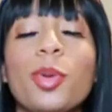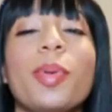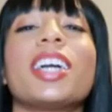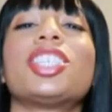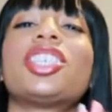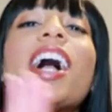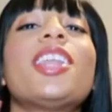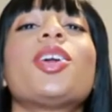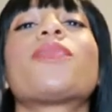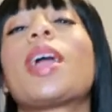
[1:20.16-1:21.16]
to be a
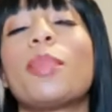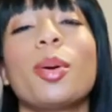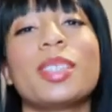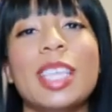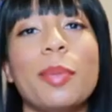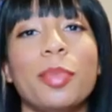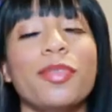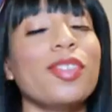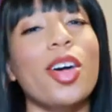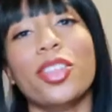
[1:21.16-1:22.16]
shining rainbow example
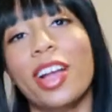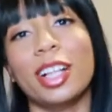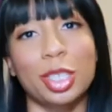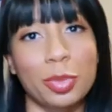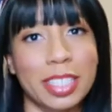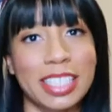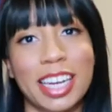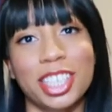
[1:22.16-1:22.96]
for other LGBT